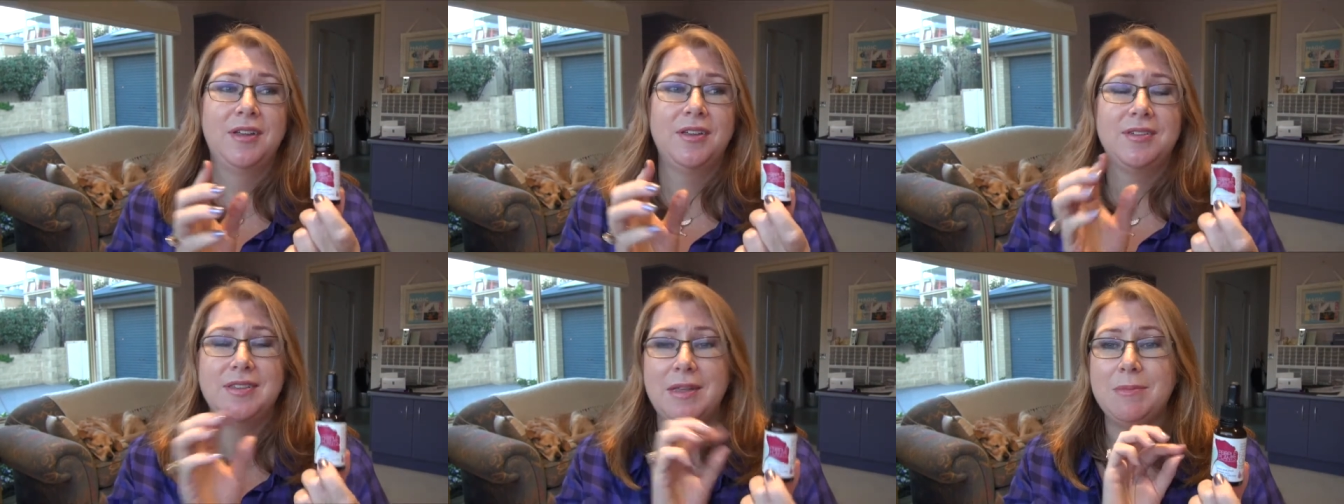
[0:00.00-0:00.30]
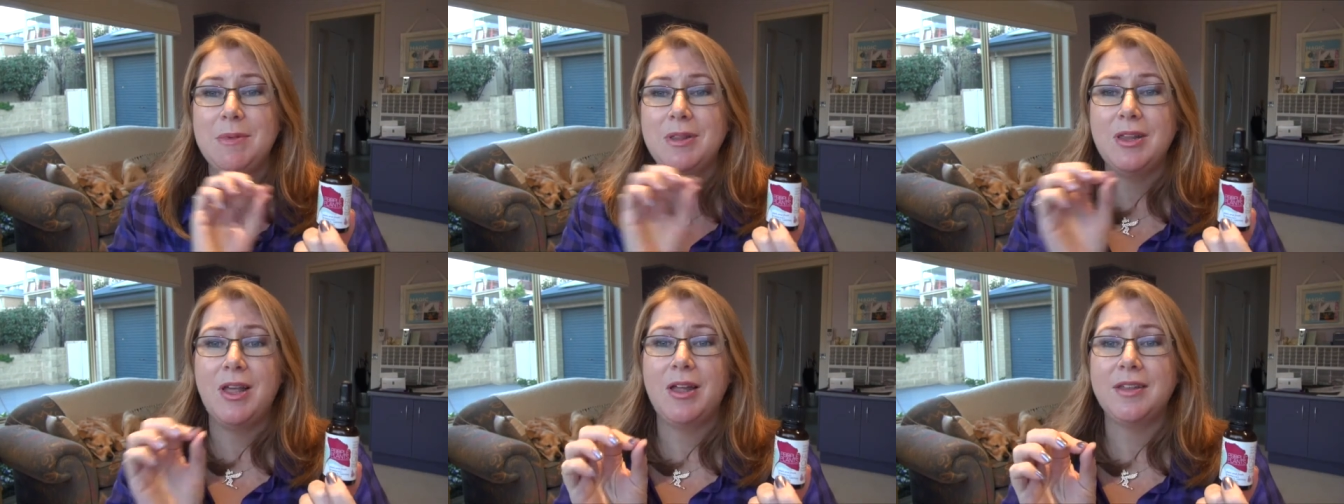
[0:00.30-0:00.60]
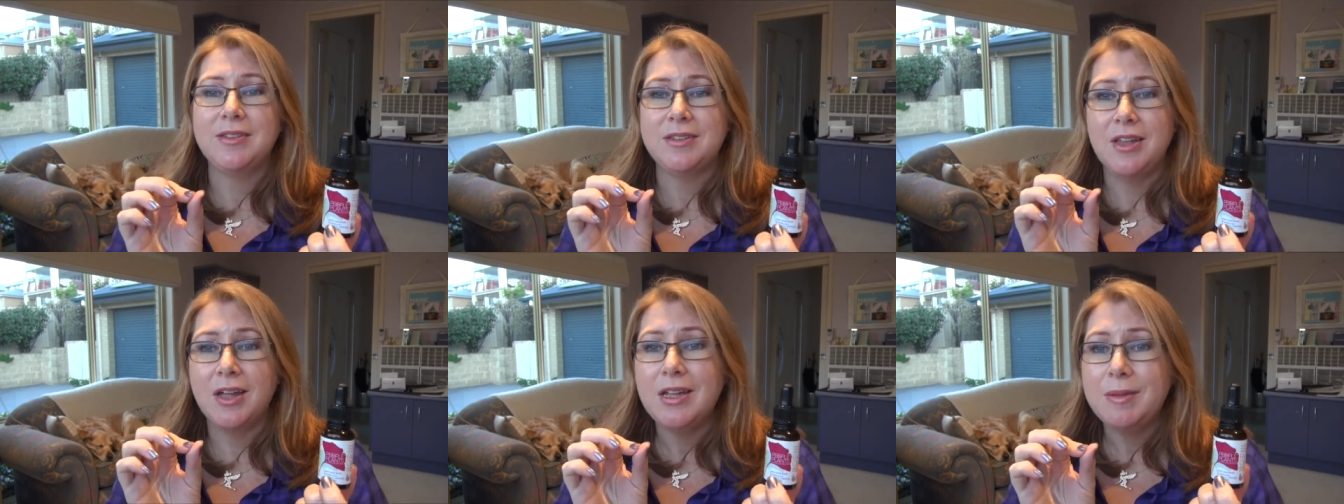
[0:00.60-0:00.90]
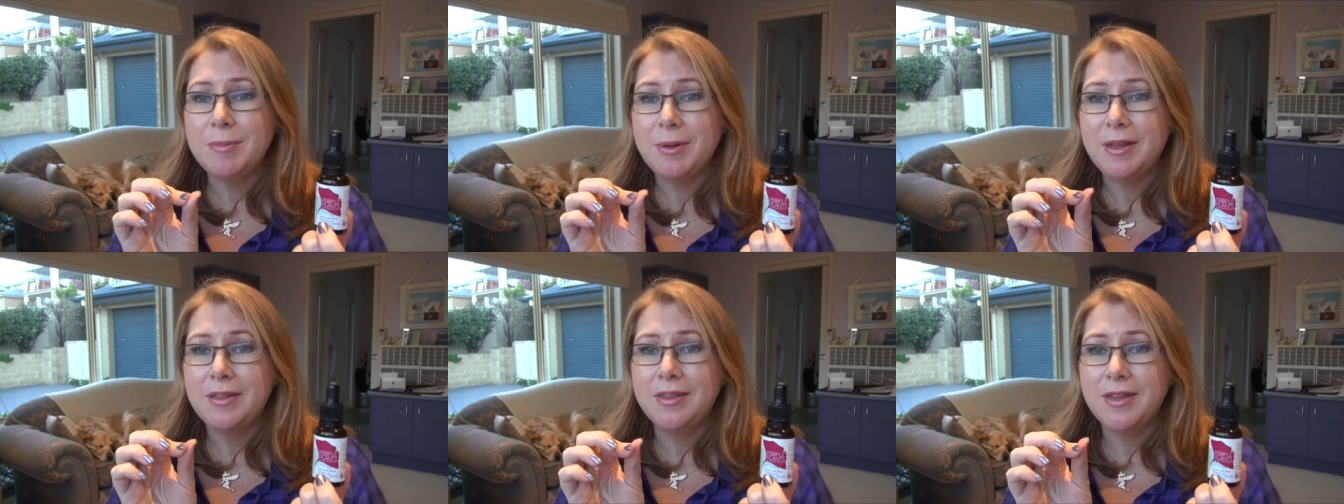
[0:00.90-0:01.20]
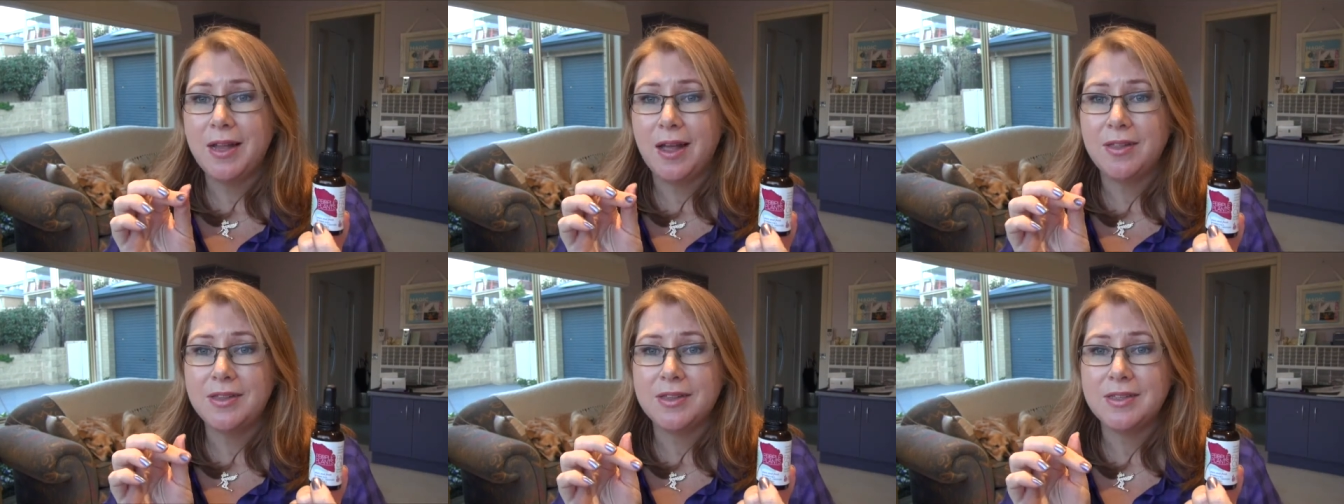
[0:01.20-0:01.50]
some are slightly better
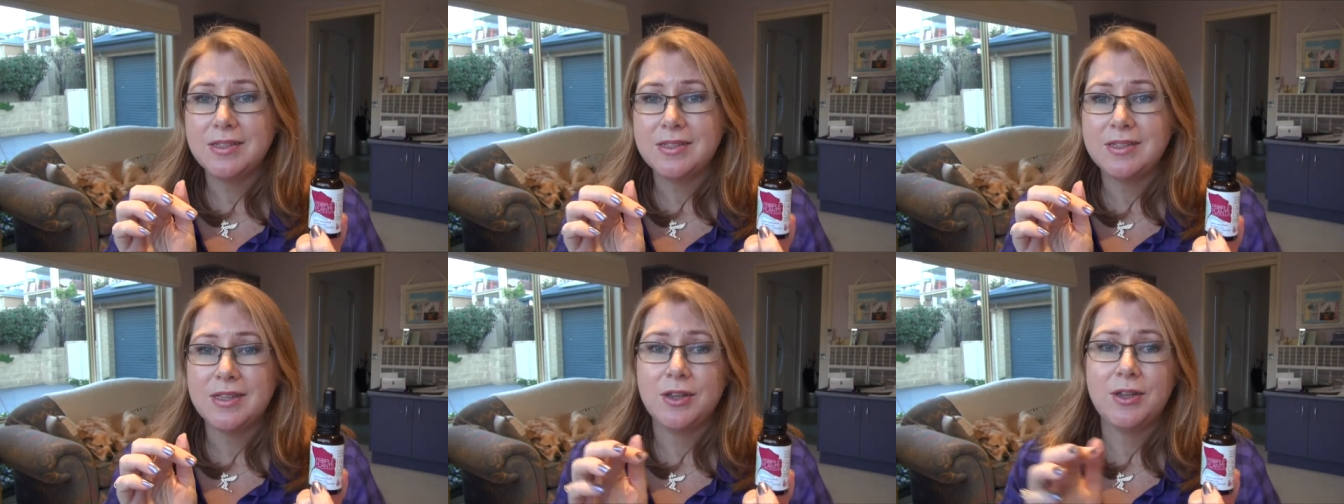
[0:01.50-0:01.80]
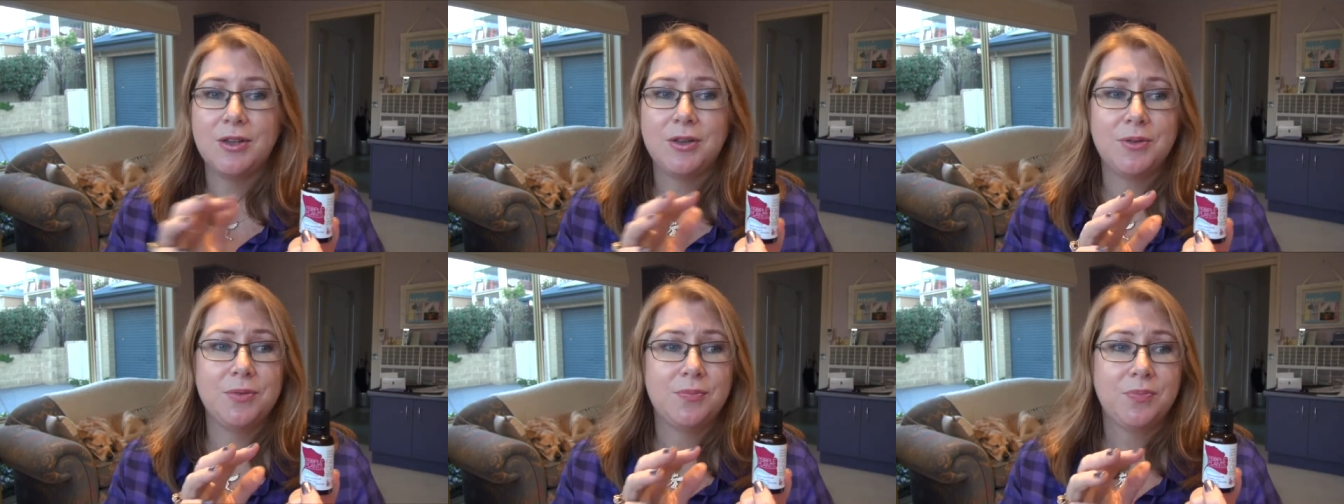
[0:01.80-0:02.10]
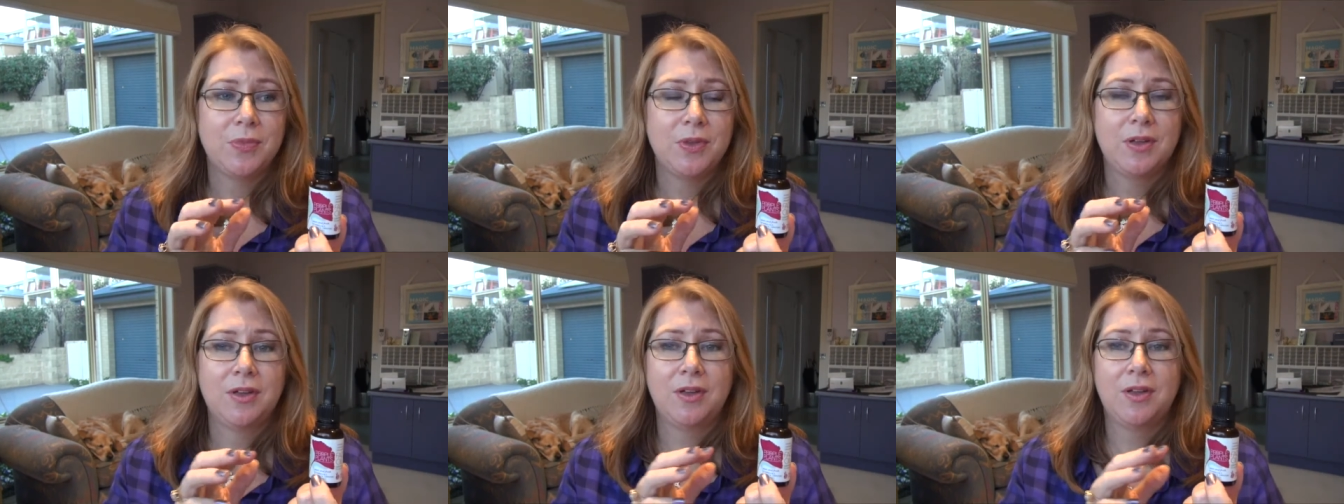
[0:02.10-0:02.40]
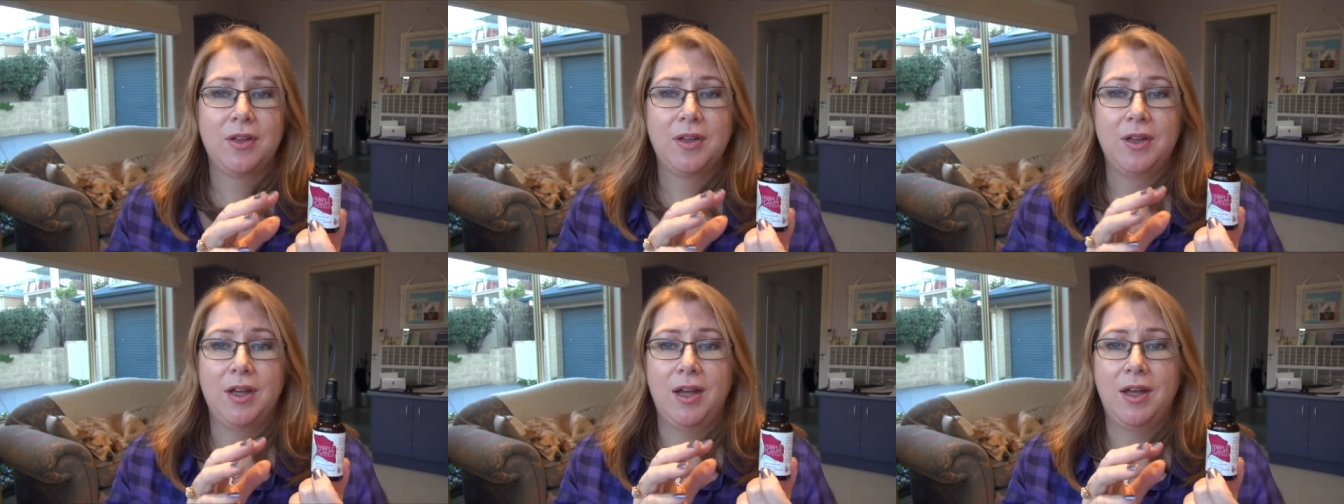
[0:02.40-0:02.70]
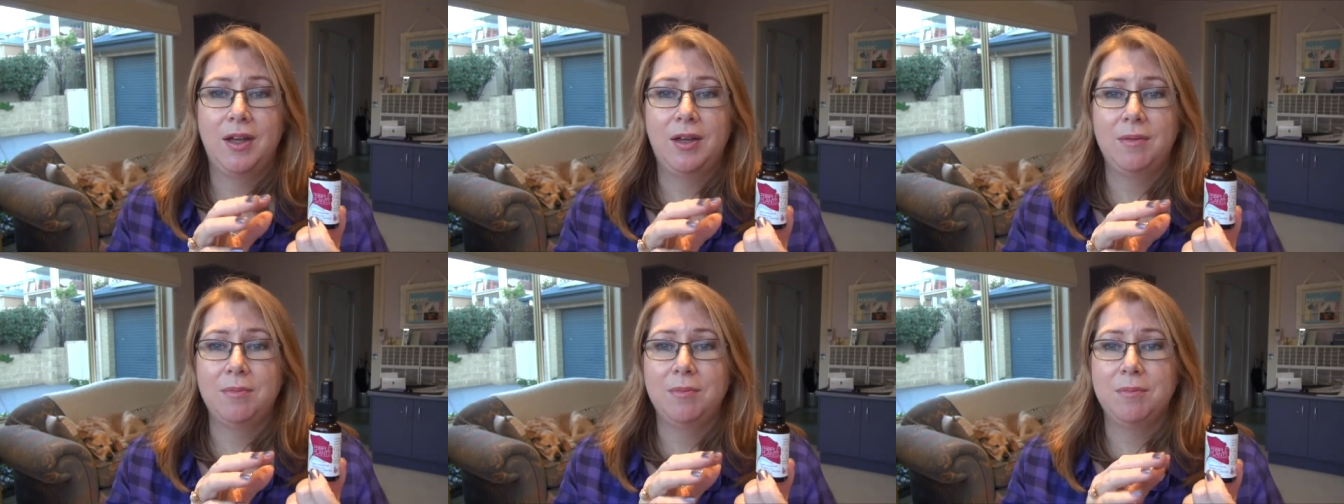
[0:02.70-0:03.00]
than the others so
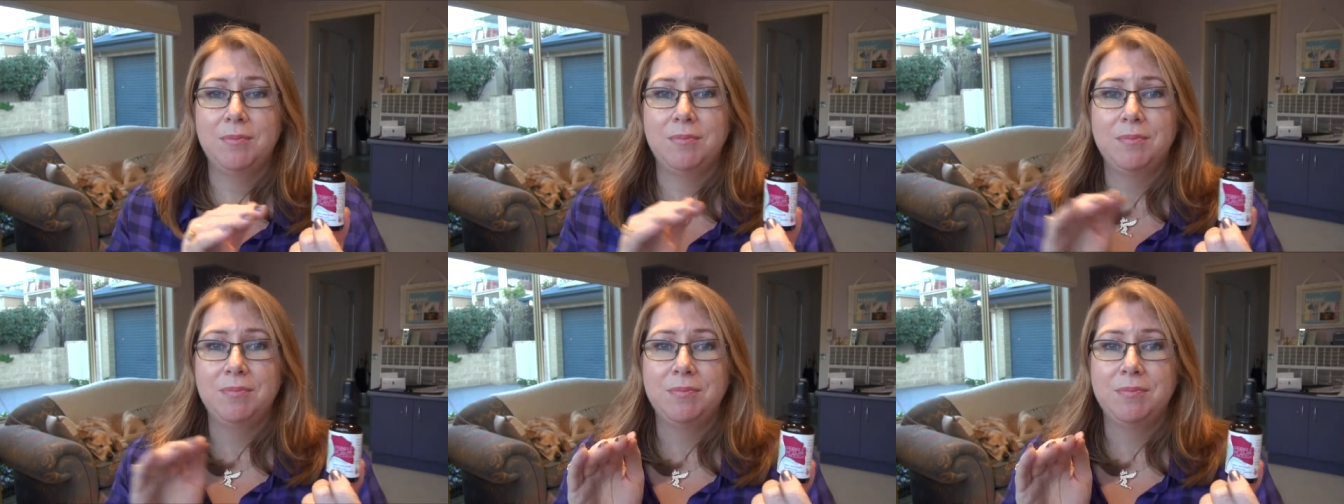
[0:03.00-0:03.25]
um,